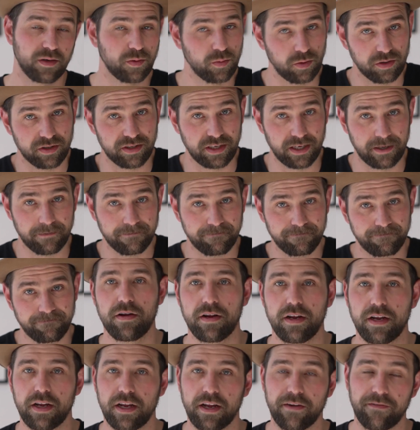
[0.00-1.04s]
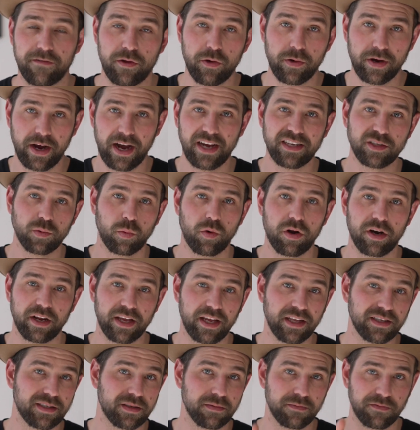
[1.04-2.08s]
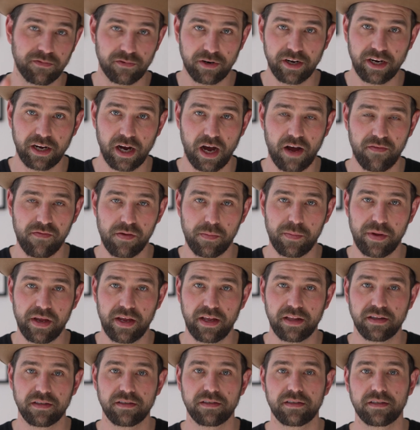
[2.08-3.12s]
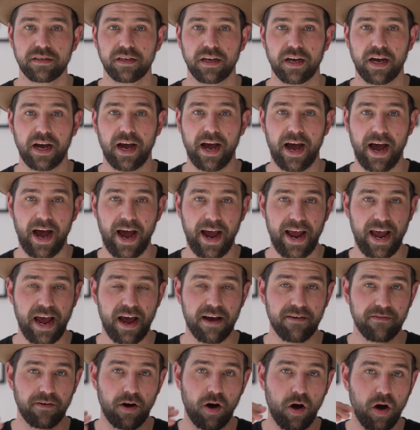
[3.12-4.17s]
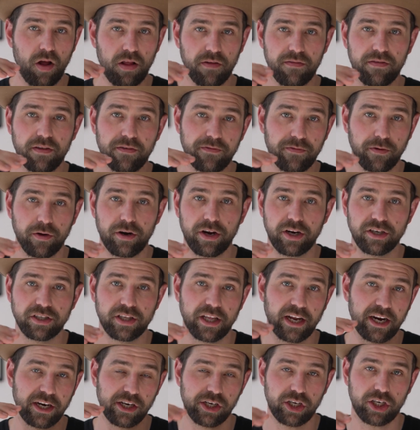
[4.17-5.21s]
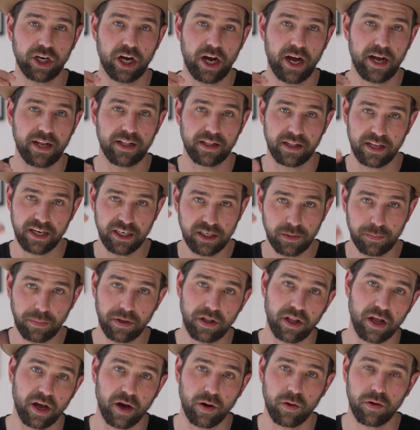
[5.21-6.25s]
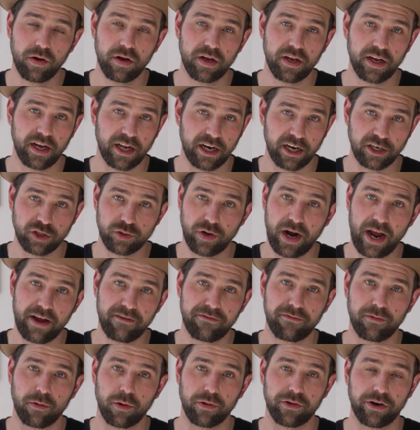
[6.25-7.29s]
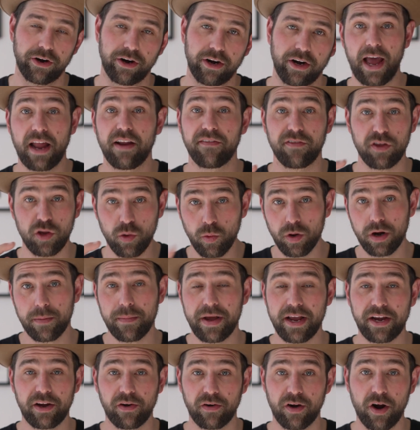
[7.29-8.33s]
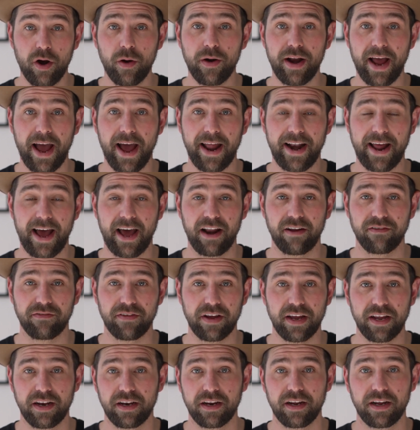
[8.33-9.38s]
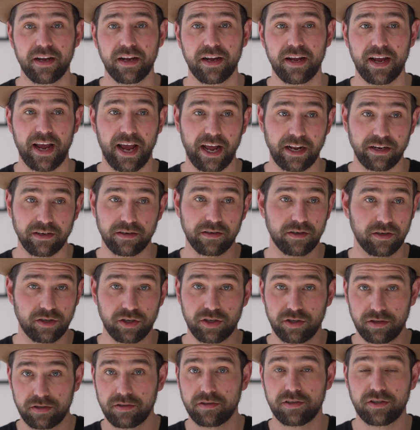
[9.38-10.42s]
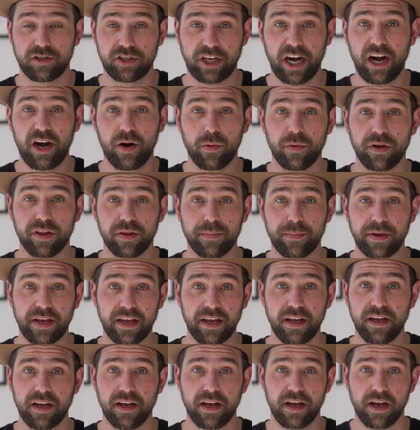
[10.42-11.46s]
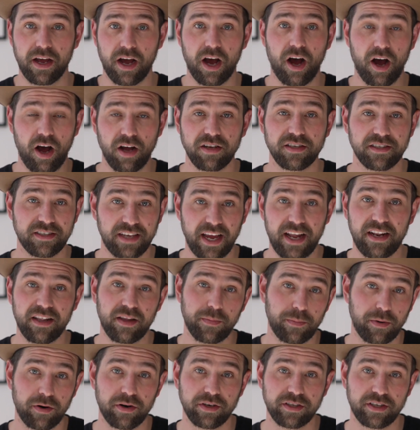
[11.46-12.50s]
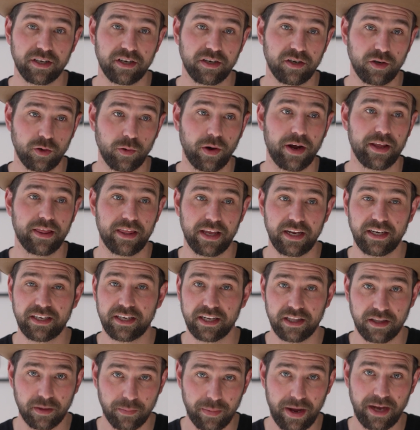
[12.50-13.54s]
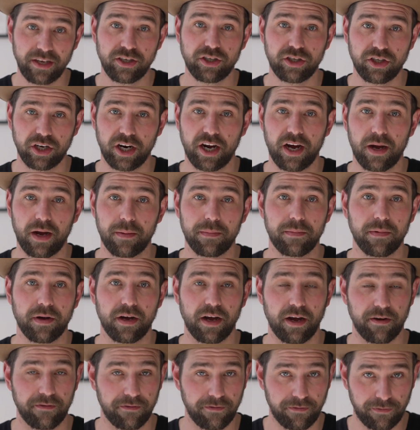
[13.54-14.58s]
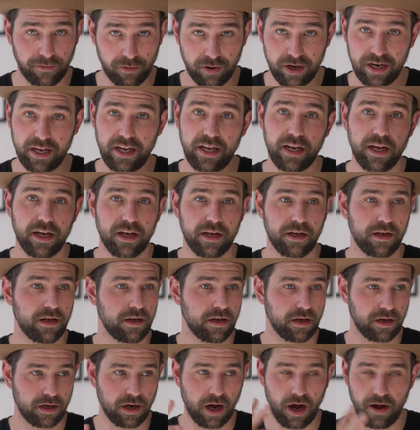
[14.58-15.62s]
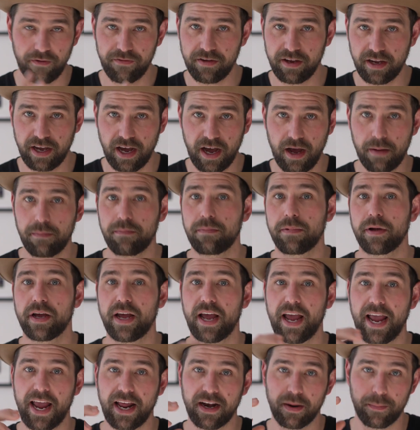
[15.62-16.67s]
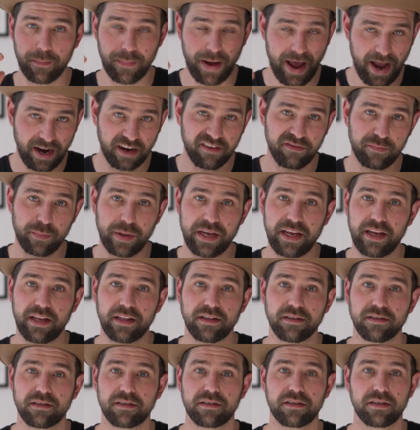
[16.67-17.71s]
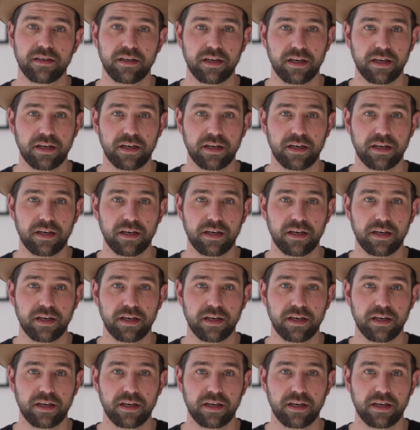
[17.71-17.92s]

We'll see. If you guys want to get some free coffee beans, I have all of the footage that I shot linked below in a drive folder. And if you want to make your own ad out of it and share it with me, I'll send the person who I think did the best job a free coffee cup and a bag of beans.